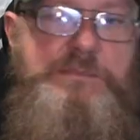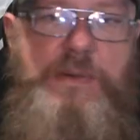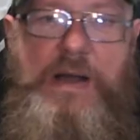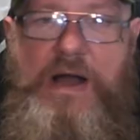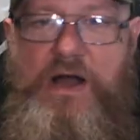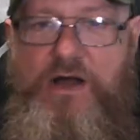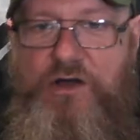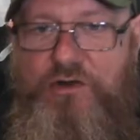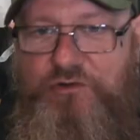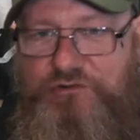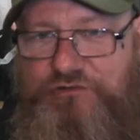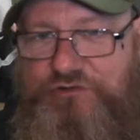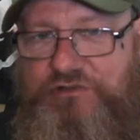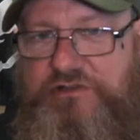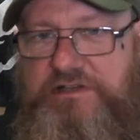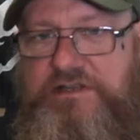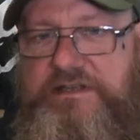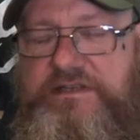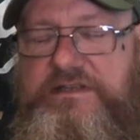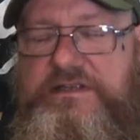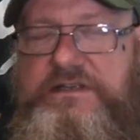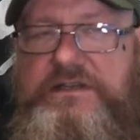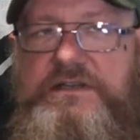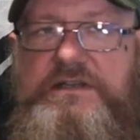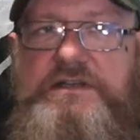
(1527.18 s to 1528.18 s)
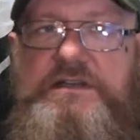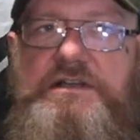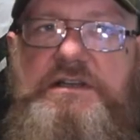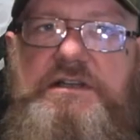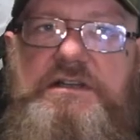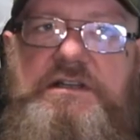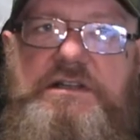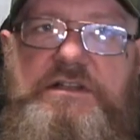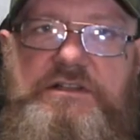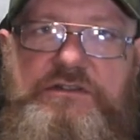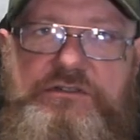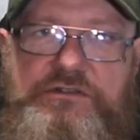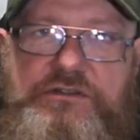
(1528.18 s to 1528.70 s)
partially
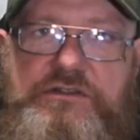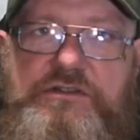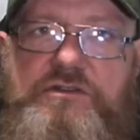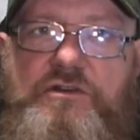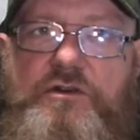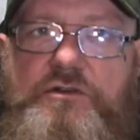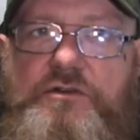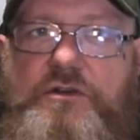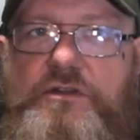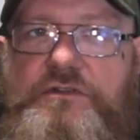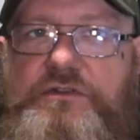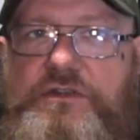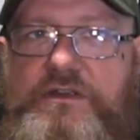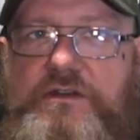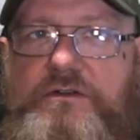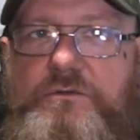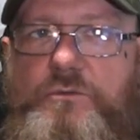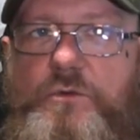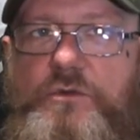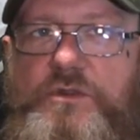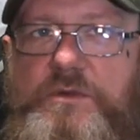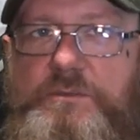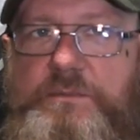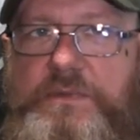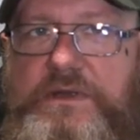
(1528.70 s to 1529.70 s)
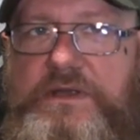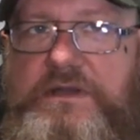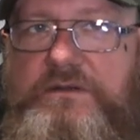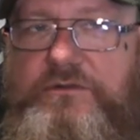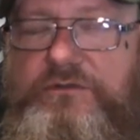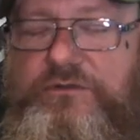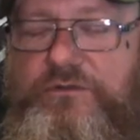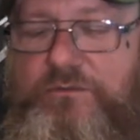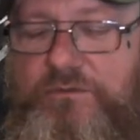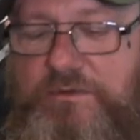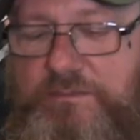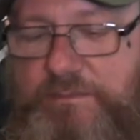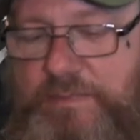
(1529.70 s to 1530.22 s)
so you've got an idea of what the beer
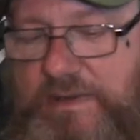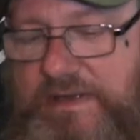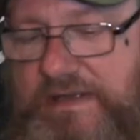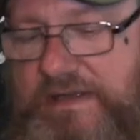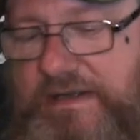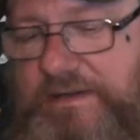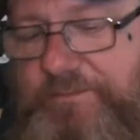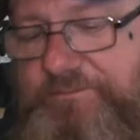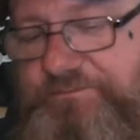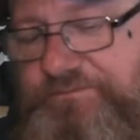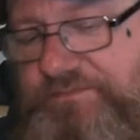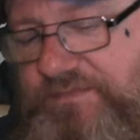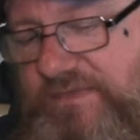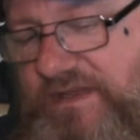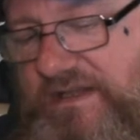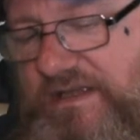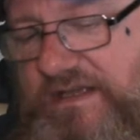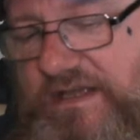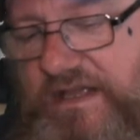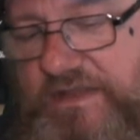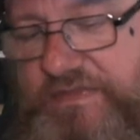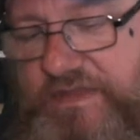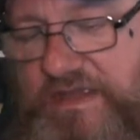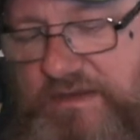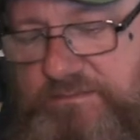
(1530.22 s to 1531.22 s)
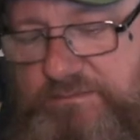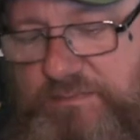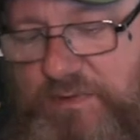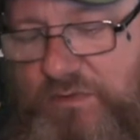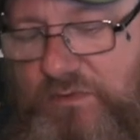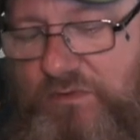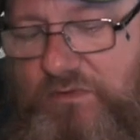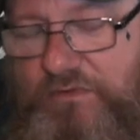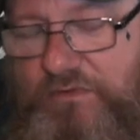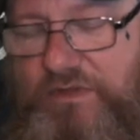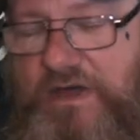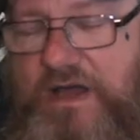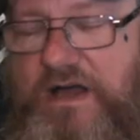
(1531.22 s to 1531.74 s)
is all about, and then
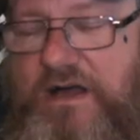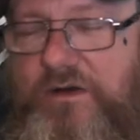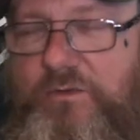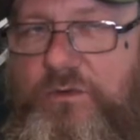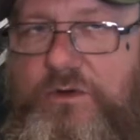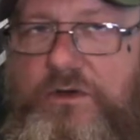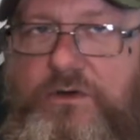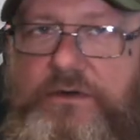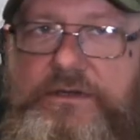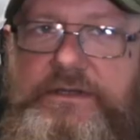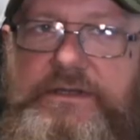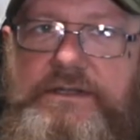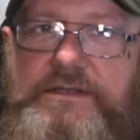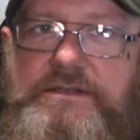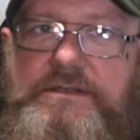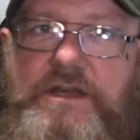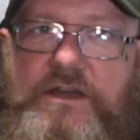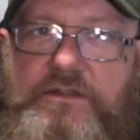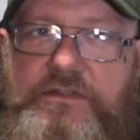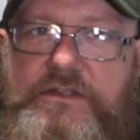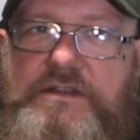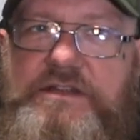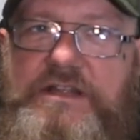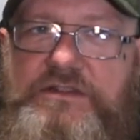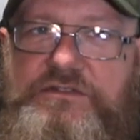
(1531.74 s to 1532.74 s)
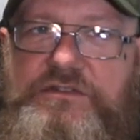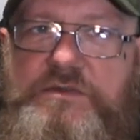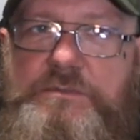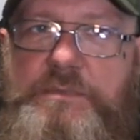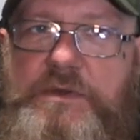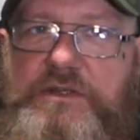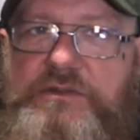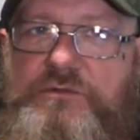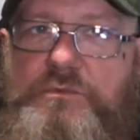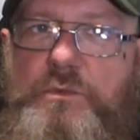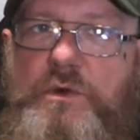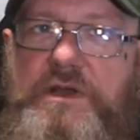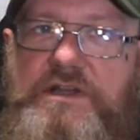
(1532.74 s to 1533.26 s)
pour the whole lot in. I think that's the
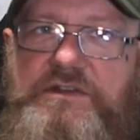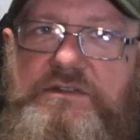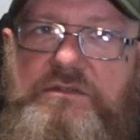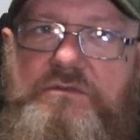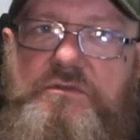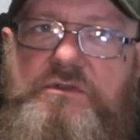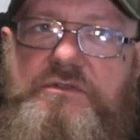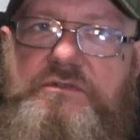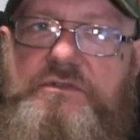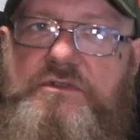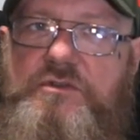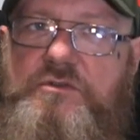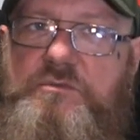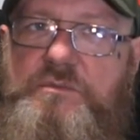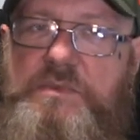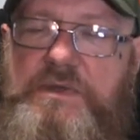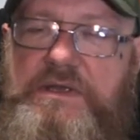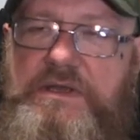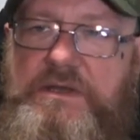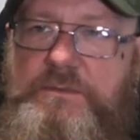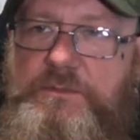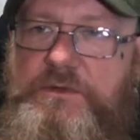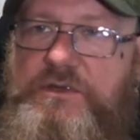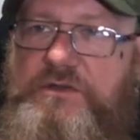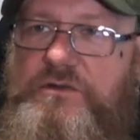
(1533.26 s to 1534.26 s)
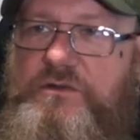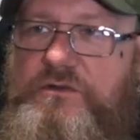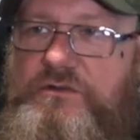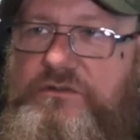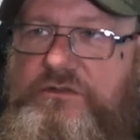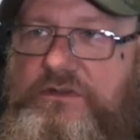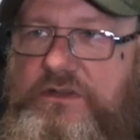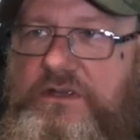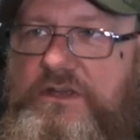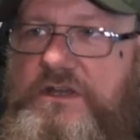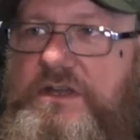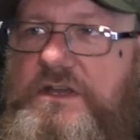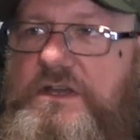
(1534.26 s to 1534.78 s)
best way to review beer,
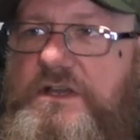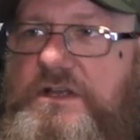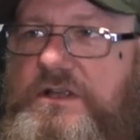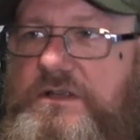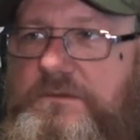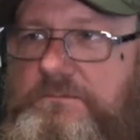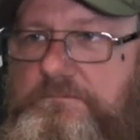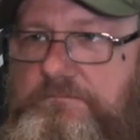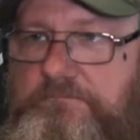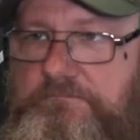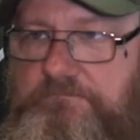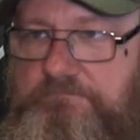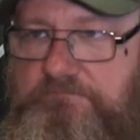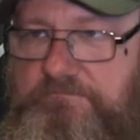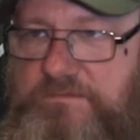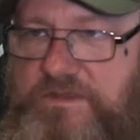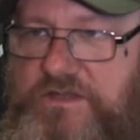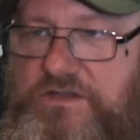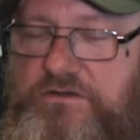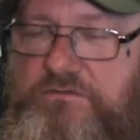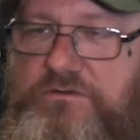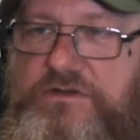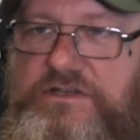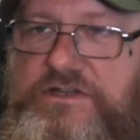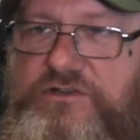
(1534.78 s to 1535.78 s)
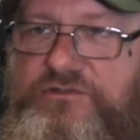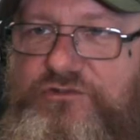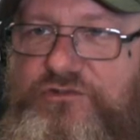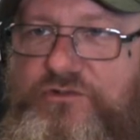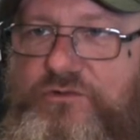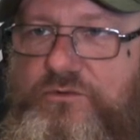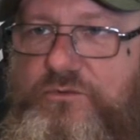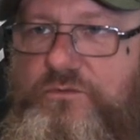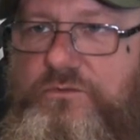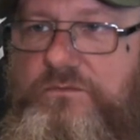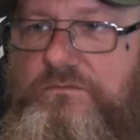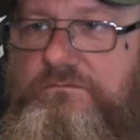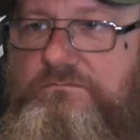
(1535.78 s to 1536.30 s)
because your
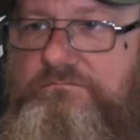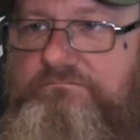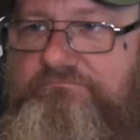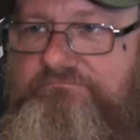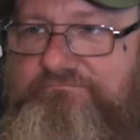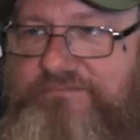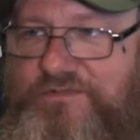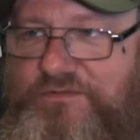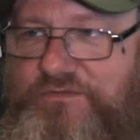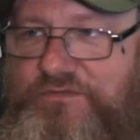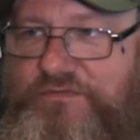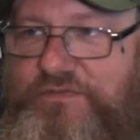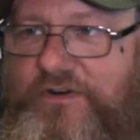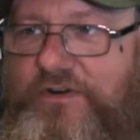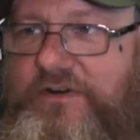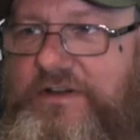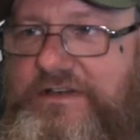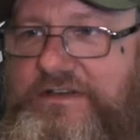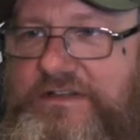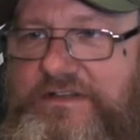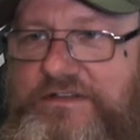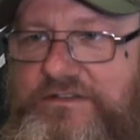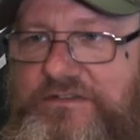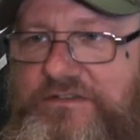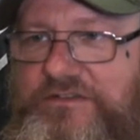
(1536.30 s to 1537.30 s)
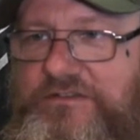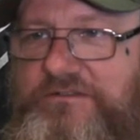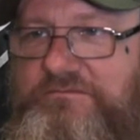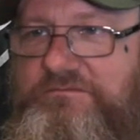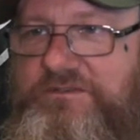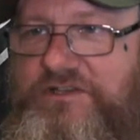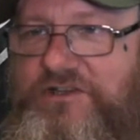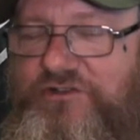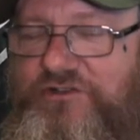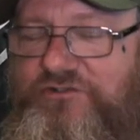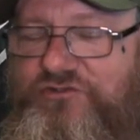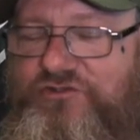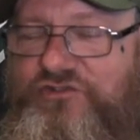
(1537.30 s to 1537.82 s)
initial findings
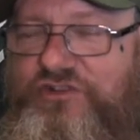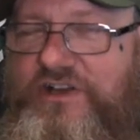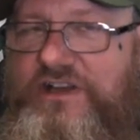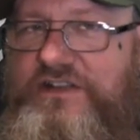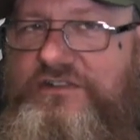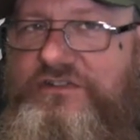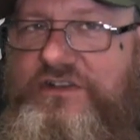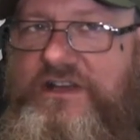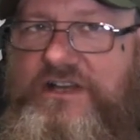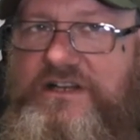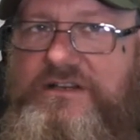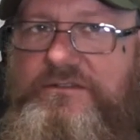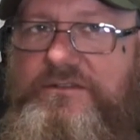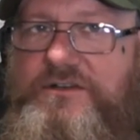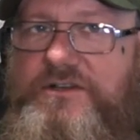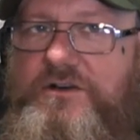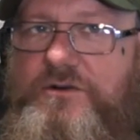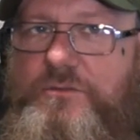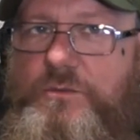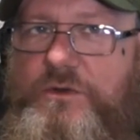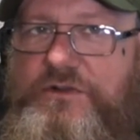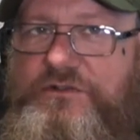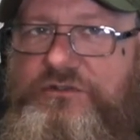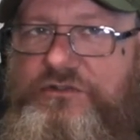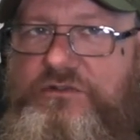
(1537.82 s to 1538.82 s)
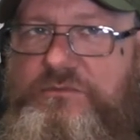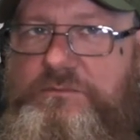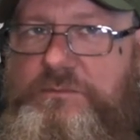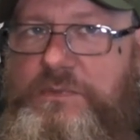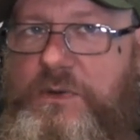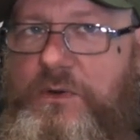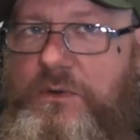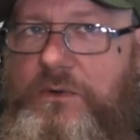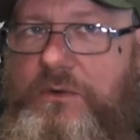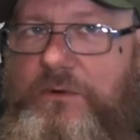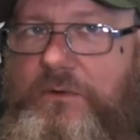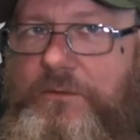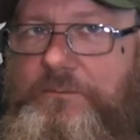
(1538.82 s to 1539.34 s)
can change a hell of a lot once you
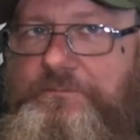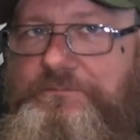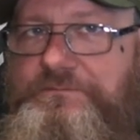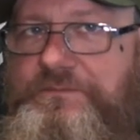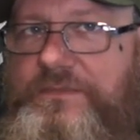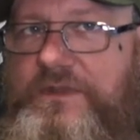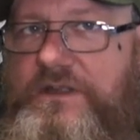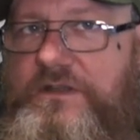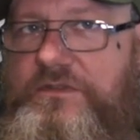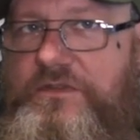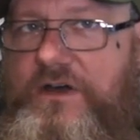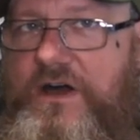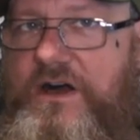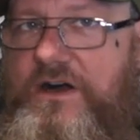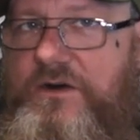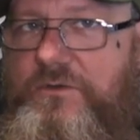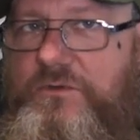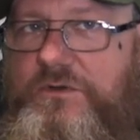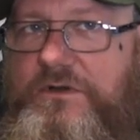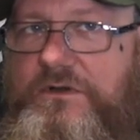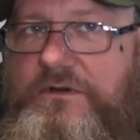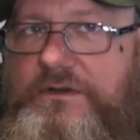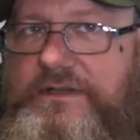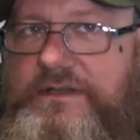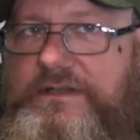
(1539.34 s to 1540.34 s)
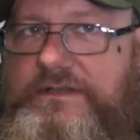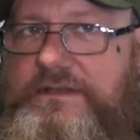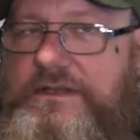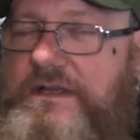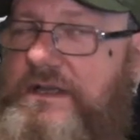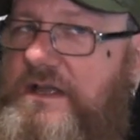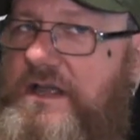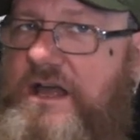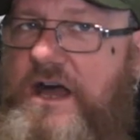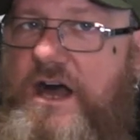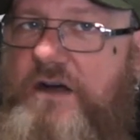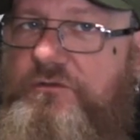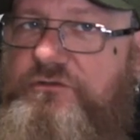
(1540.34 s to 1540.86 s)
pour the whole lot in.
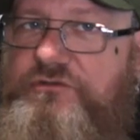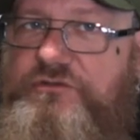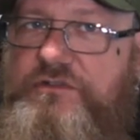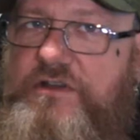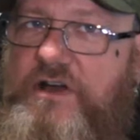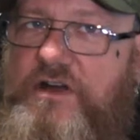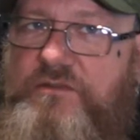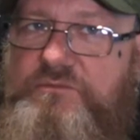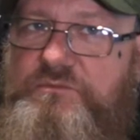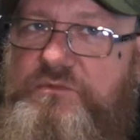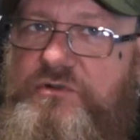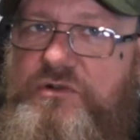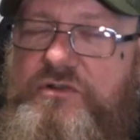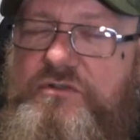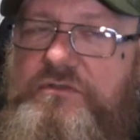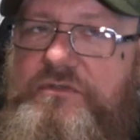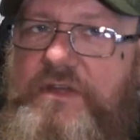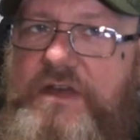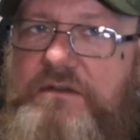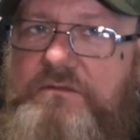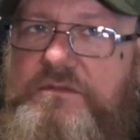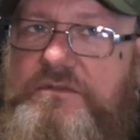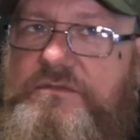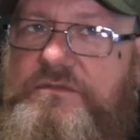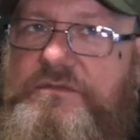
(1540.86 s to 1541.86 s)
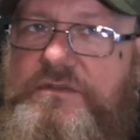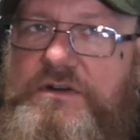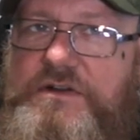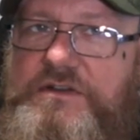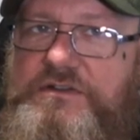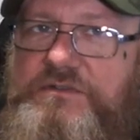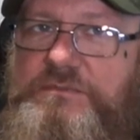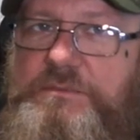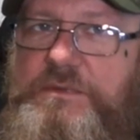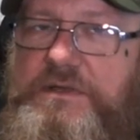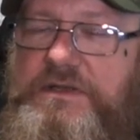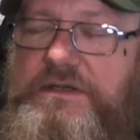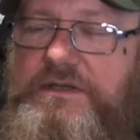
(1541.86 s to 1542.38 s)
I've proved that with
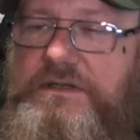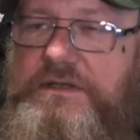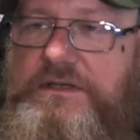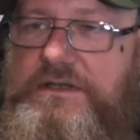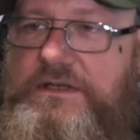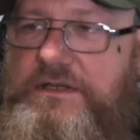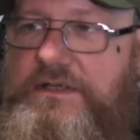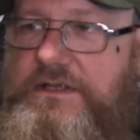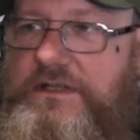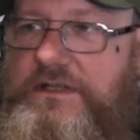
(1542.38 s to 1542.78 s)
Weiss beer